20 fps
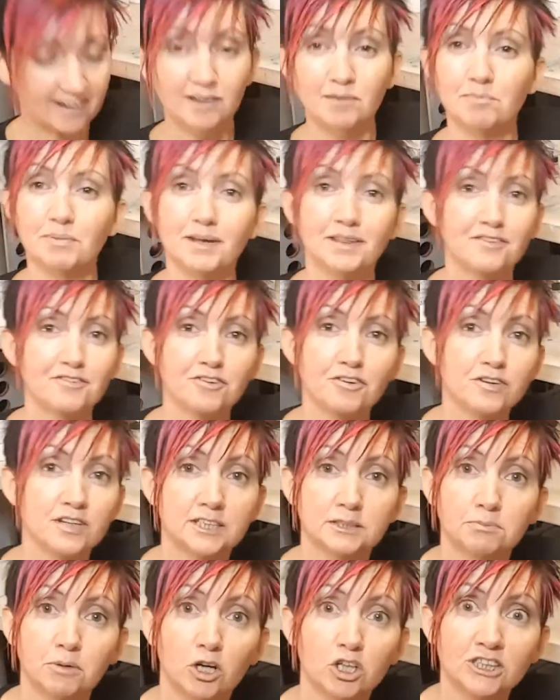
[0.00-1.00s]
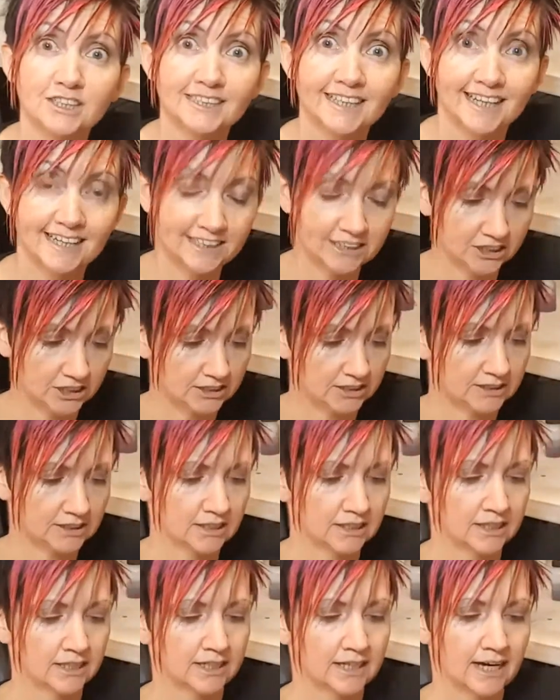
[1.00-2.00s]
haven't been through this box in ages.
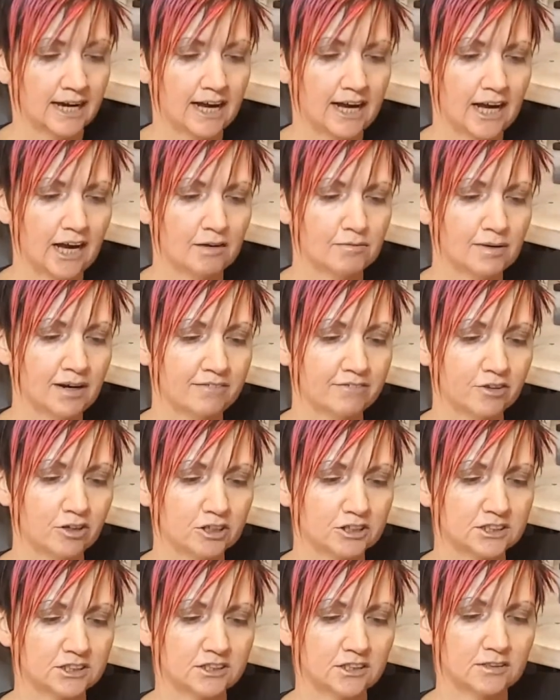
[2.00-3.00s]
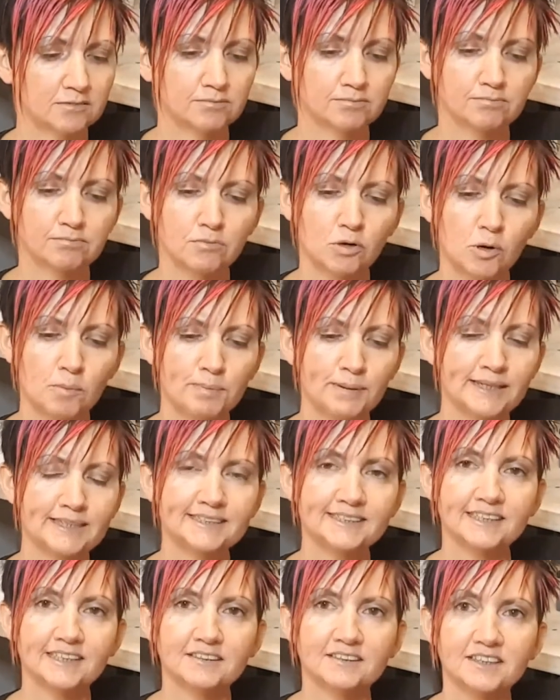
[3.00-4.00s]
I've got some more
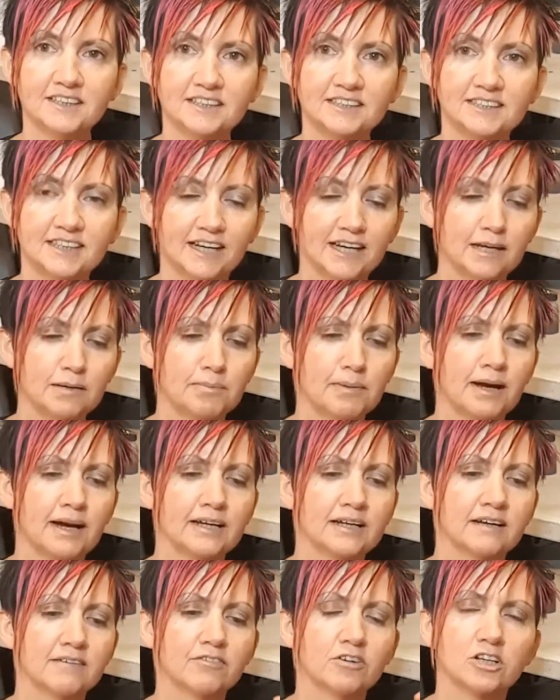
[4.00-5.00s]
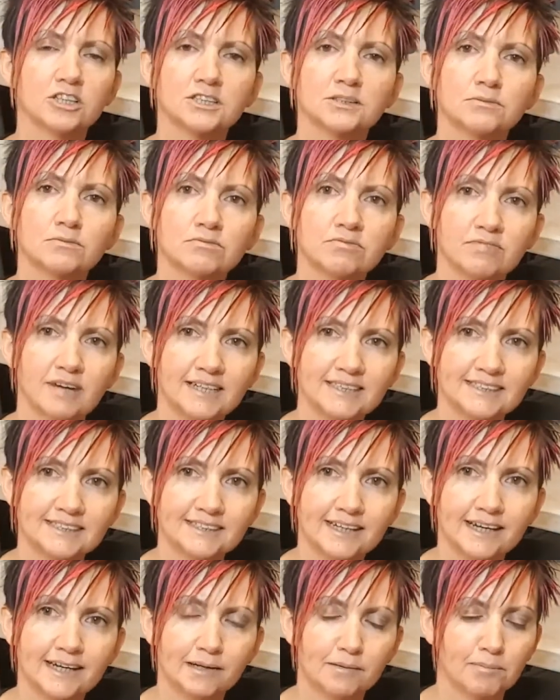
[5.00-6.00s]
PCSE tape and I've got some red
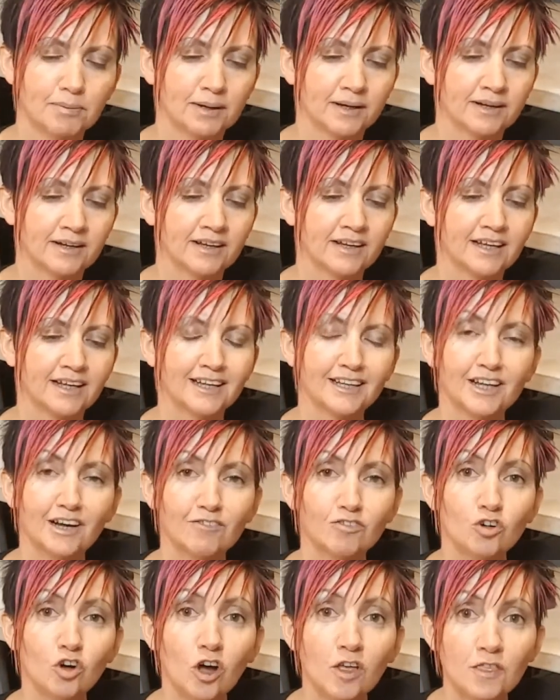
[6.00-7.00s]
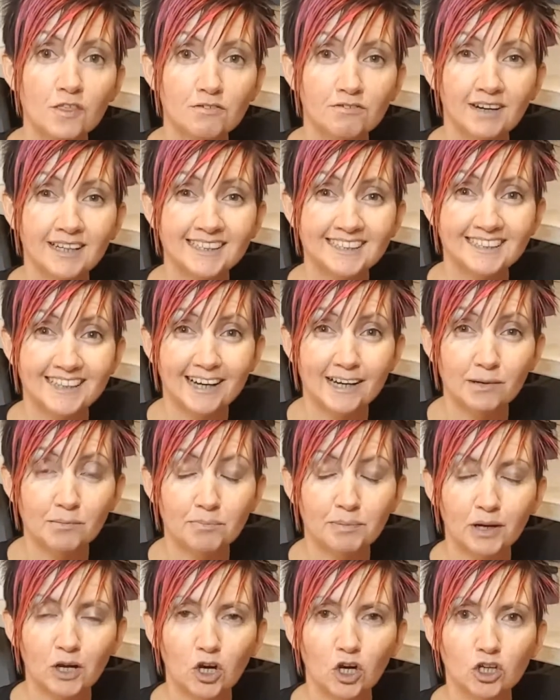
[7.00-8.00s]
tape. Now, I've got the red tape
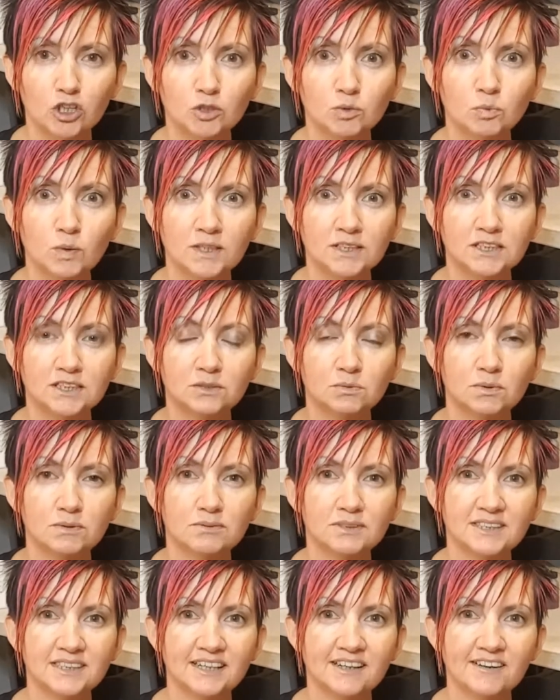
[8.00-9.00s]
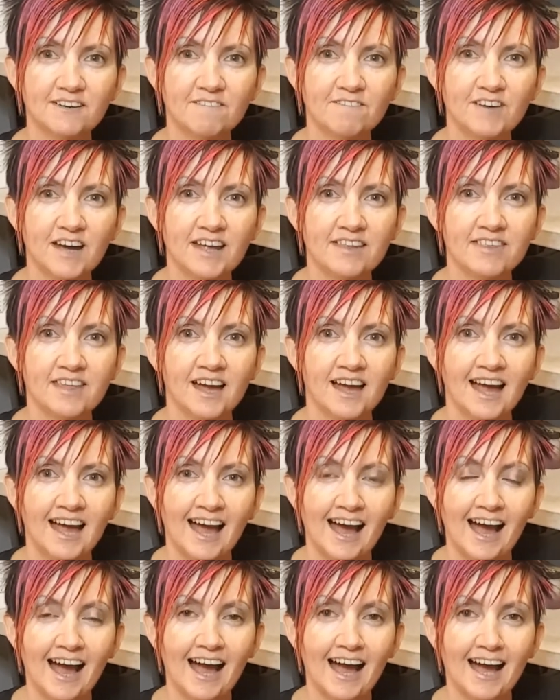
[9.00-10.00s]
because once we was at an event
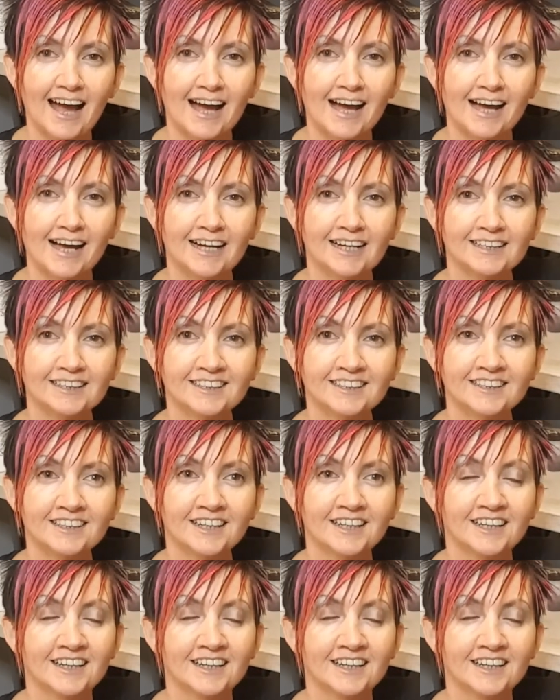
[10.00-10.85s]
and